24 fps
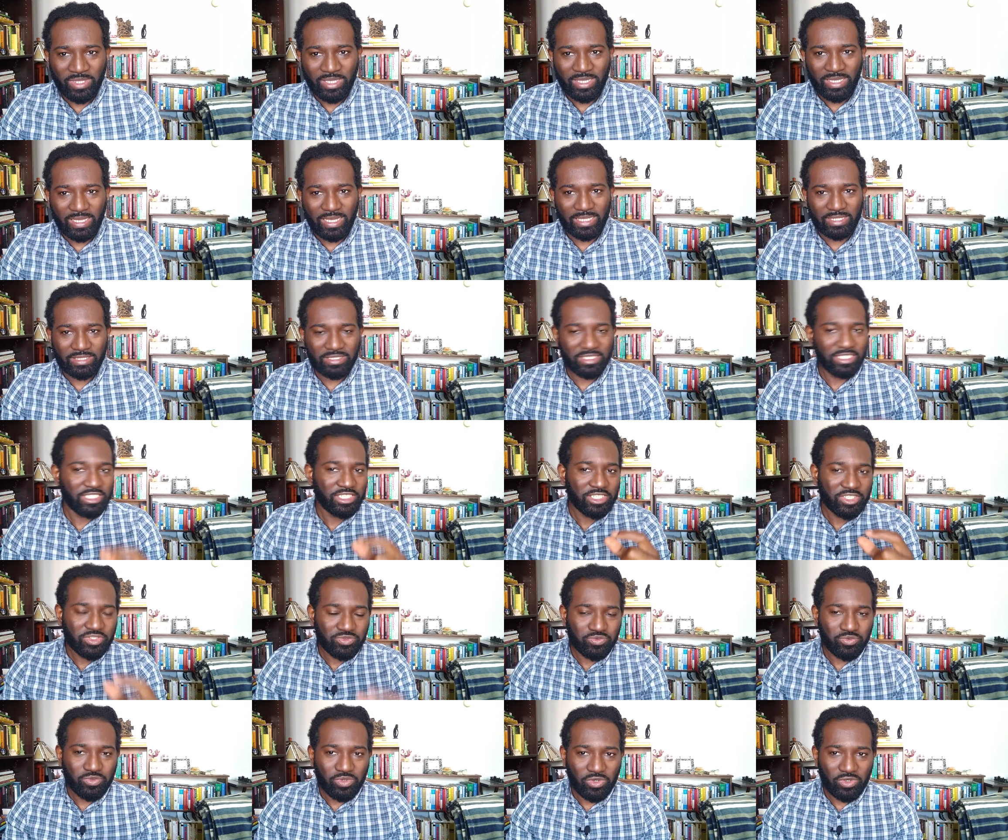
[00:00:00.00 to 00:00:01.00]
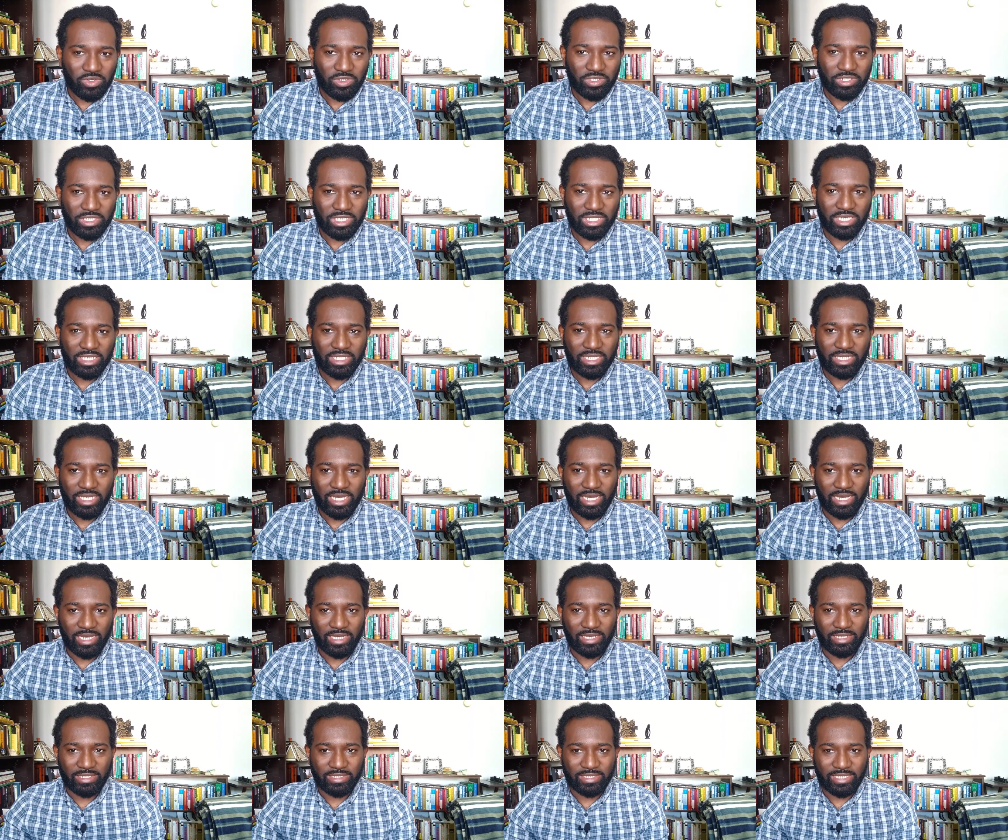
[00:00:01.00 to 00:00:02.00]
And this work
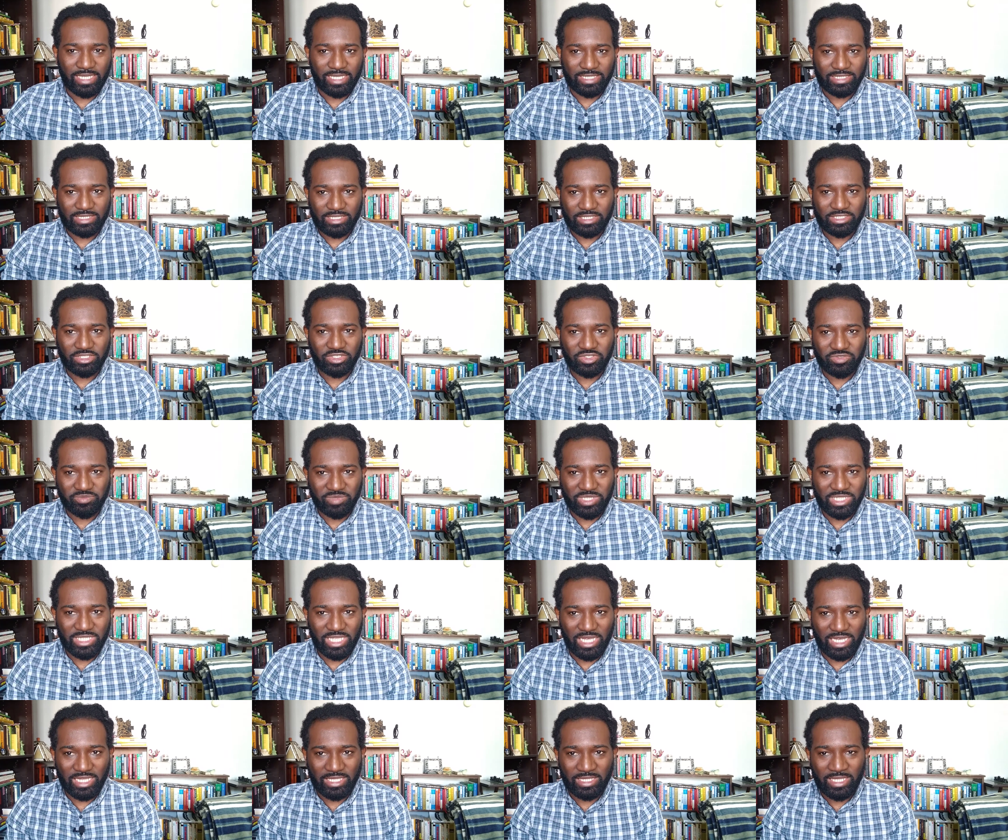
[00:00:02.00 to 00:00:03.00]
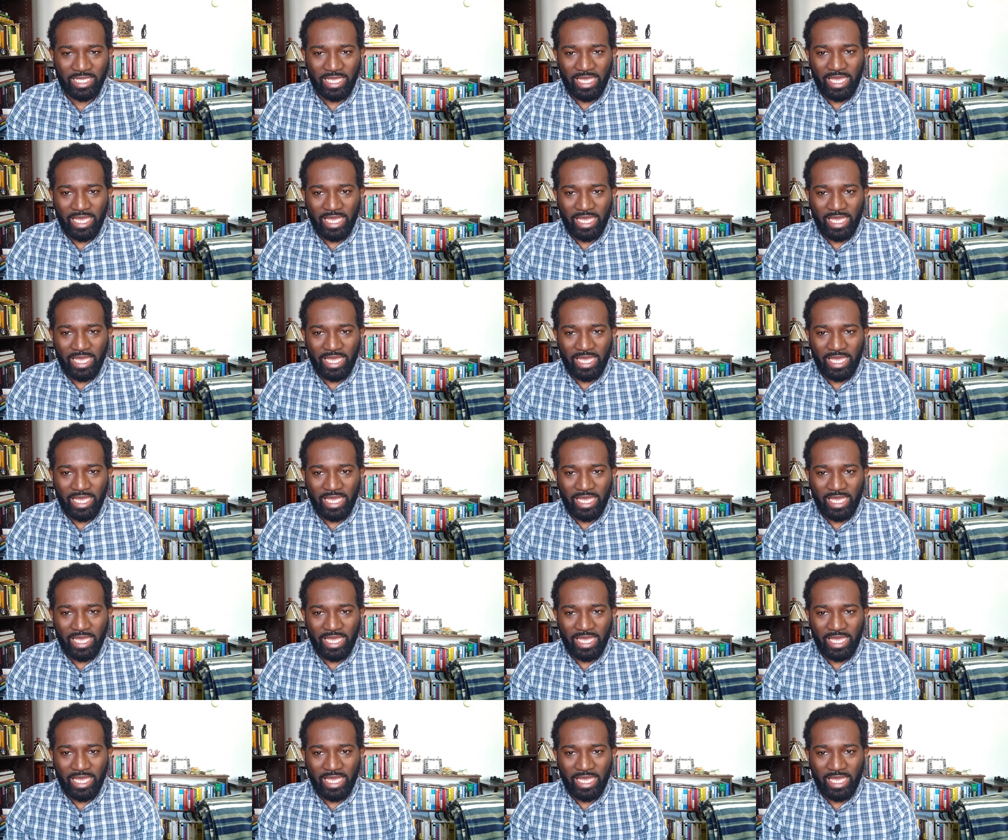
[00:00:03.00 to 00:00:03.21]
that needs to be done